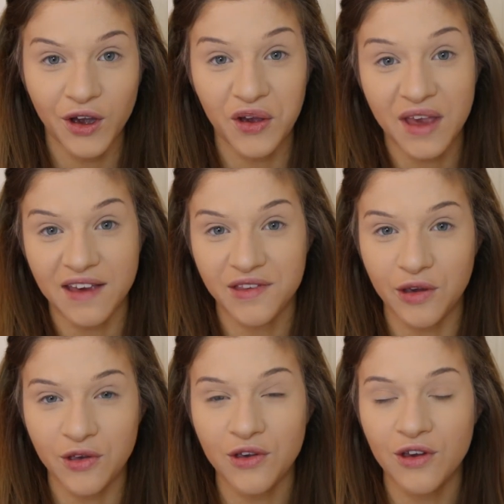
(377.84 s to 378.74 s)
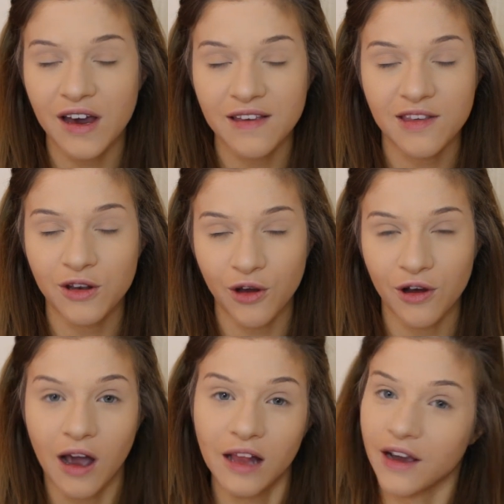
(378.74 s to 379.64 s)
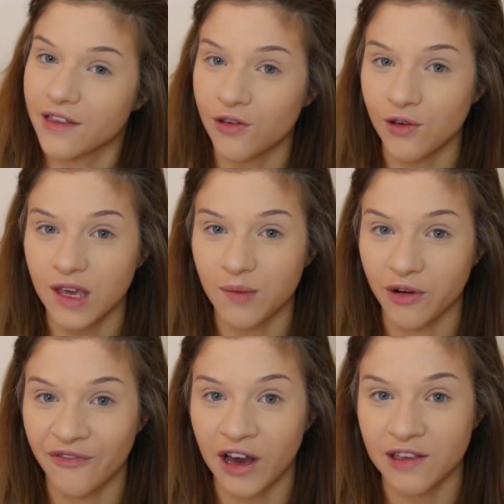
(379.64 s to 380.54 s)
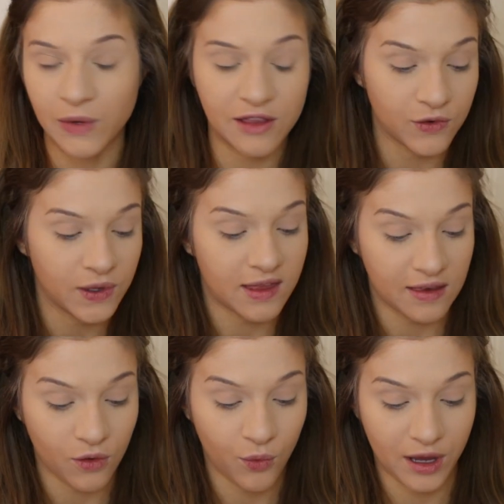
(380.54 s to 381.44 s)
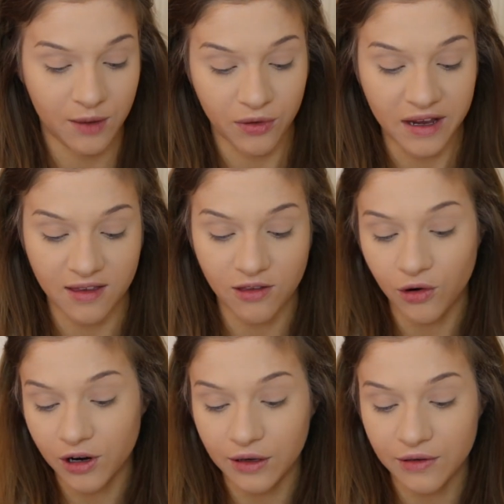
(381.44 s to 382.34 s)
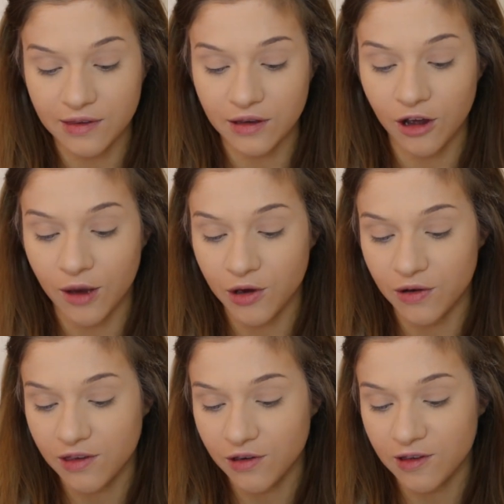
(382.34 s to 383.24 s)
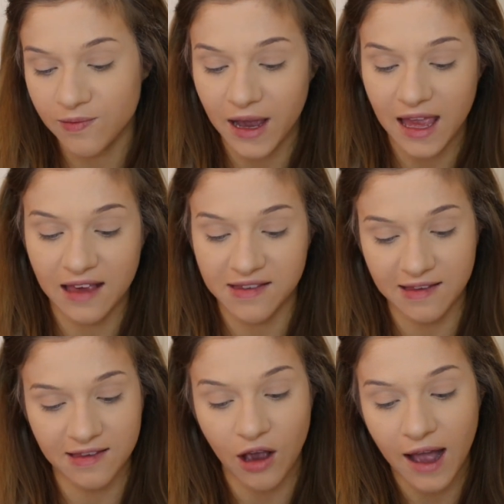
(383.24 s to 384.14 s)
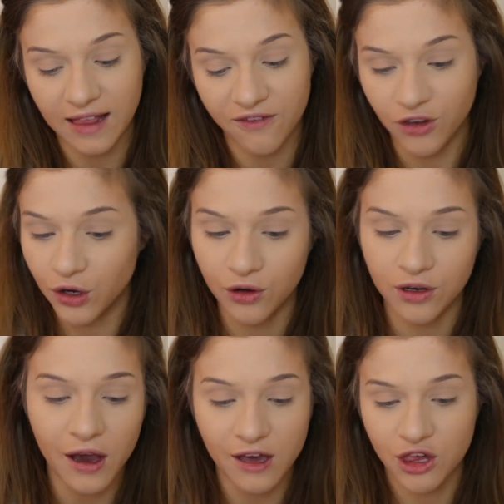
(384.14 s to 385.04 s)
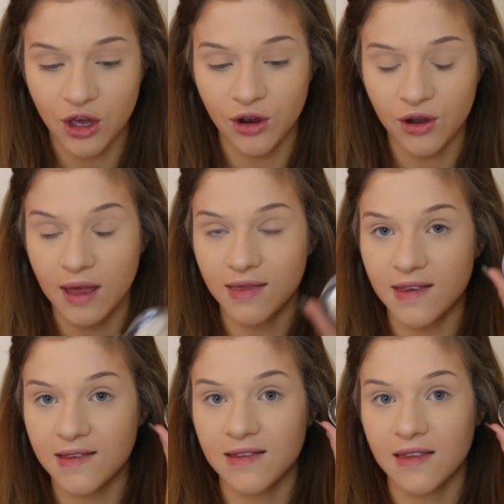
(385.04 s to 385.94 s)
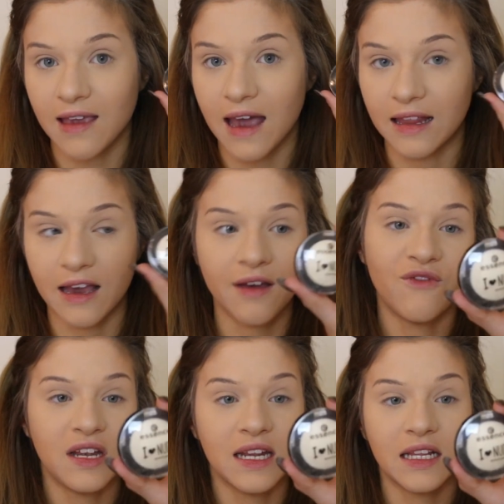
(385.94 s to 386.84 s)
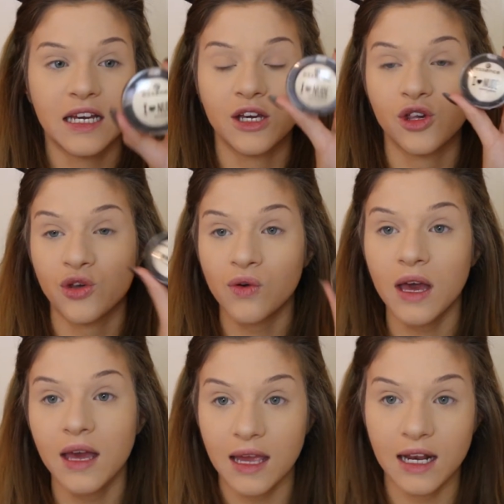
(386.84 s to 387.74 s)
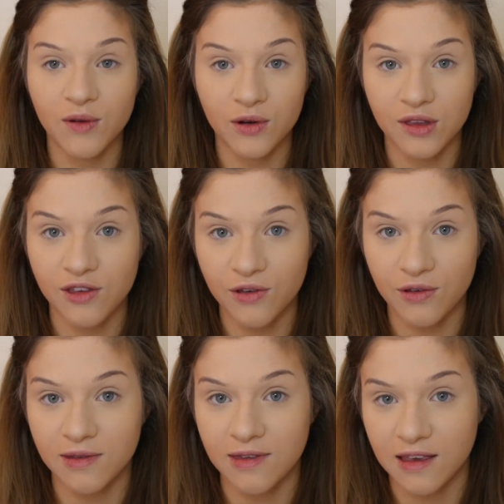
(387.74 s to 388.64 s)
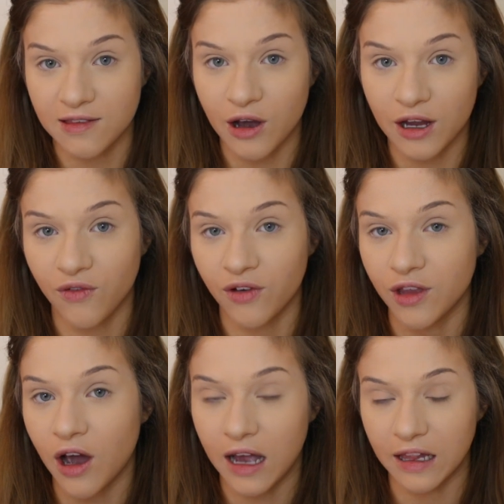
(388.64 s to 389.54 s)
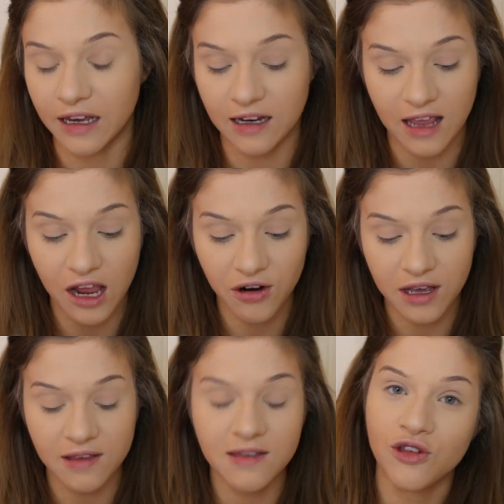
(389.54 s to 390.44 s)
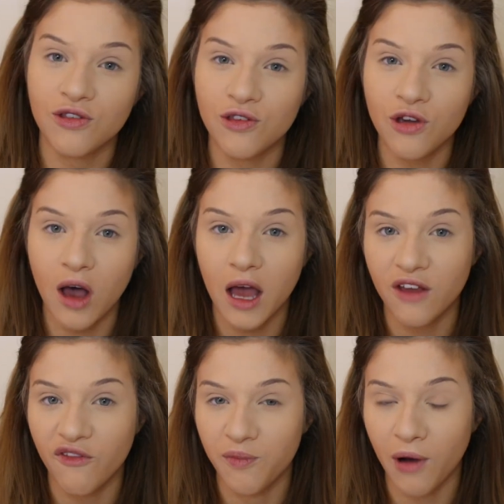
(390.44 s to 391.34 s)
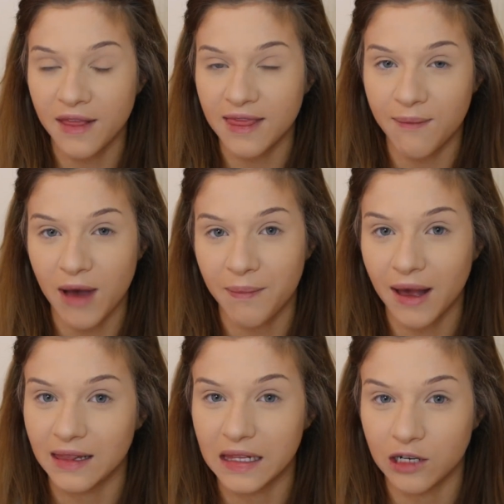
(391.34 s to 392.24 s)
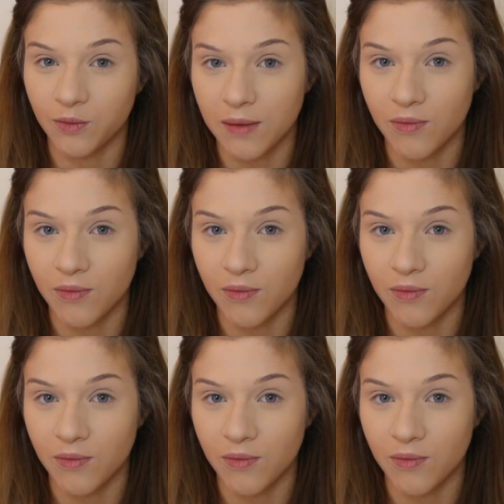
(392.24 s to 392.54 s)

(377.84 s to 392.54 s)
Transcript: Okay, so you guys know I like to improvise when doing these one brand tutorials, so I'm going to use my Essence I Love Nude eyeshadow, and this is in the color Vanilla Sugar, and I'm going to use this kind of on the highlighted areas just to kind of brighten them up a little bit